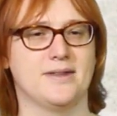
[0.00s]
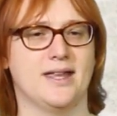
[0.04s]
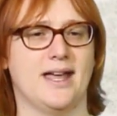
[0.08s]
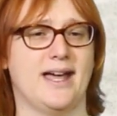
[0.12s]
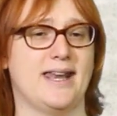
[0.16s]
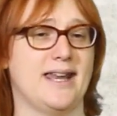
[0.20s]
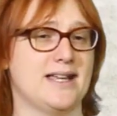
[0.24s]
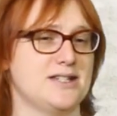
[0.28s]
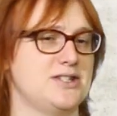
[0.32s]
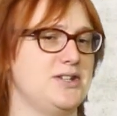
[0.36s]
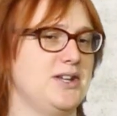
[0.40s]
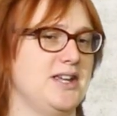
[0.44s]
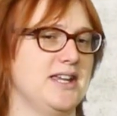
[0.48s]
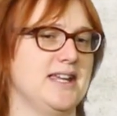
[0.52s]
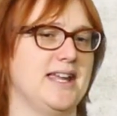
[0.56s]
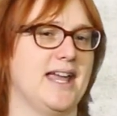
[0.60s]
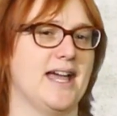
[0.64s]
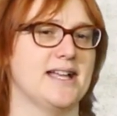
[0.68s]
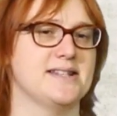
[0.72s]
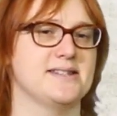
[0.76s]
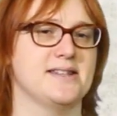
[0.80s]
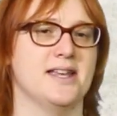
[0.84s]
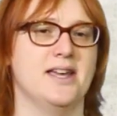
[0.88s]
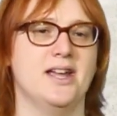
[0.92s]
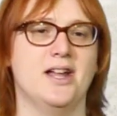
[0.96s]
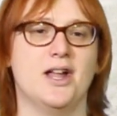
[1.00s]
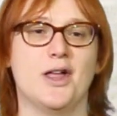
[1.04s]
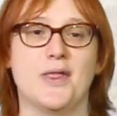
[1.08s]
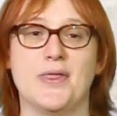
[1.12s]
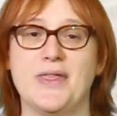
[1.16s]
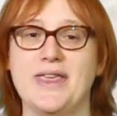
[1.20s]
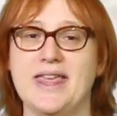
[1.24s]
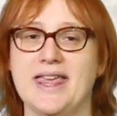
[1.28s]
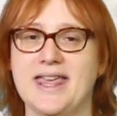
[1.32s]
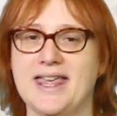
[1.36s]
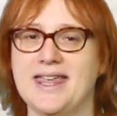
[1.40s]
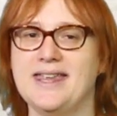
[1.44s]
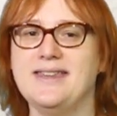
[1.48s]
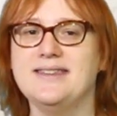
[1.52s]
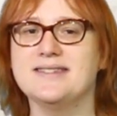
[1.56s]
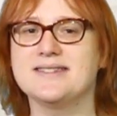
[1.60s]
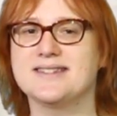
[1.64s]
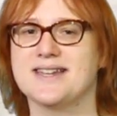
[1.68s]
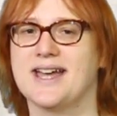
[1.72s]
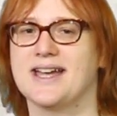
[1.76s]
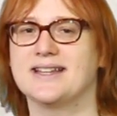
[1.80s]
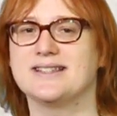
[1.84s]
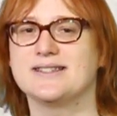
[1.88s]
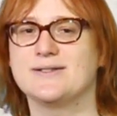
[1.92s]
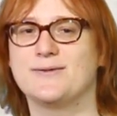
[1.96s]
And as you can guess, the E
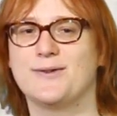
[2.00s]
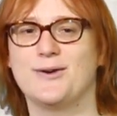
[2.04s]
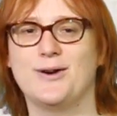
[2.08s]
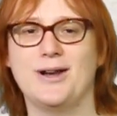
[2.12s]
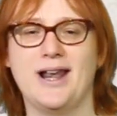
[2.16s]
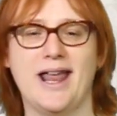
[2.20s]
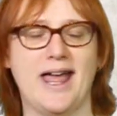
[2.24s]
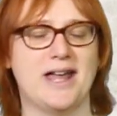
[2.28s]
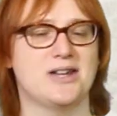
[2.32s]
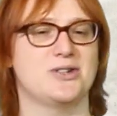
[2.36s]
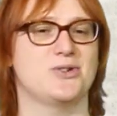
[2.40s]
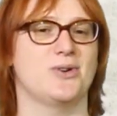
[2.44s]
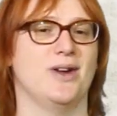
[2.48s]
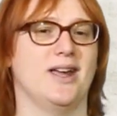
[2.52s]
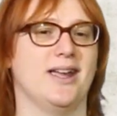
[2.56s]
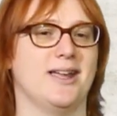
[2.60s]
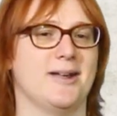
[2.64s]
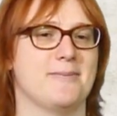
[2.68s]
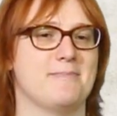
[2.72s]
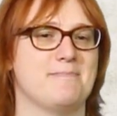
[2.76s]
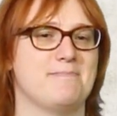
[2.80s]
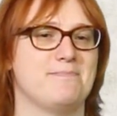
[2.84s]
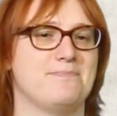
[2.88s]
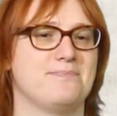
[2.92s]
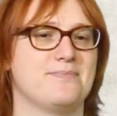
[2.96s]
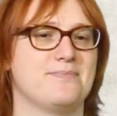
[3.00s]
stands for electric.